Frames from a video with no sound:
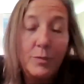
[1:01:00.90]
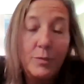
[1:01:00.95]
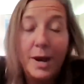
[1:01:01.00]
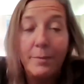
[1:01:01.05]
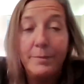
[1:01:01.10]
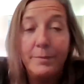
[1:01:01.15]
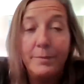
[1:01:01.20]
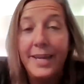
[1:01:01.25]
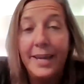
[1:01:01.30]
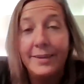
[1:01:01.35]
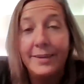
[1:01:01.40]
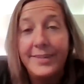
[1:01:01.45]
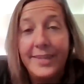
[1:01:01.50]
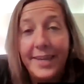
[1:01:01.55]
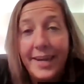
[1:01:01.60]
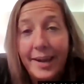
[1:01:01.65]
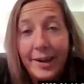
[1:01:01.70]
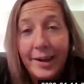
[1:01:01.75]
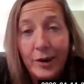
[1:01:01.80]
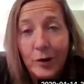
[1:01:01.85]
I'm
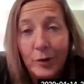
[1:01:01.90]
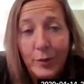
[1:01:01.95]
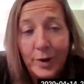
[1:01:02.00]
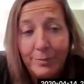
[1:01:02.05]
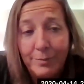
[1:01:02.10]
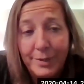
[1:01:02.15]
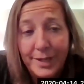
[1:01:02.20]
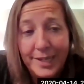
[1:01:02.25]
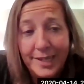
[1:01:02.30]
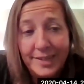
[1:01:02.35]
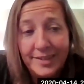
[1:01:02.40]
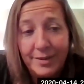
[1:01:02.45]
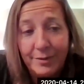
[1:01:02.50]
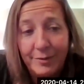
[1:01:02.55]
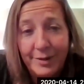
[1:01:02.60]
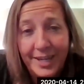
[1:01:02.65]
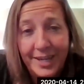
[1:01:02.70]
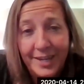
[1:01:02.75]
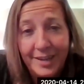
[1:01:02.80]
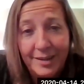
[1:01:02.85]
guessing heroin because it
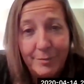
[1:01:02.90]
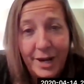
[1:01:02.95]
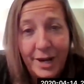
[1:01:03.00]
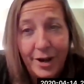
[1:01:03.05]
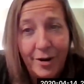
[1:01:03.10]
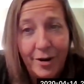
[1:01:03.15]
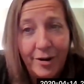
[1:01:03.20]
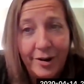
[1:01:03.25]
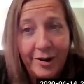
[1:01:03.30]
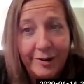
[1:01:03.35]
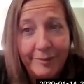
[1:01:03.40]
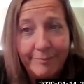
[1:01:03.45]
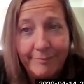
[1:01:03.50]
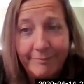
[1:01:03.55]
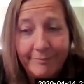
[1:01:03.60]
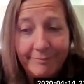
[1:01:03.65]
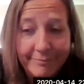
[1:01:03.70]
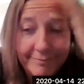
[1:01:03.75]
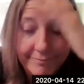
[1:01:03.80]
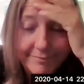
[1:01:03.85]
went in my
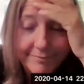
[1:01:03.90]
arm.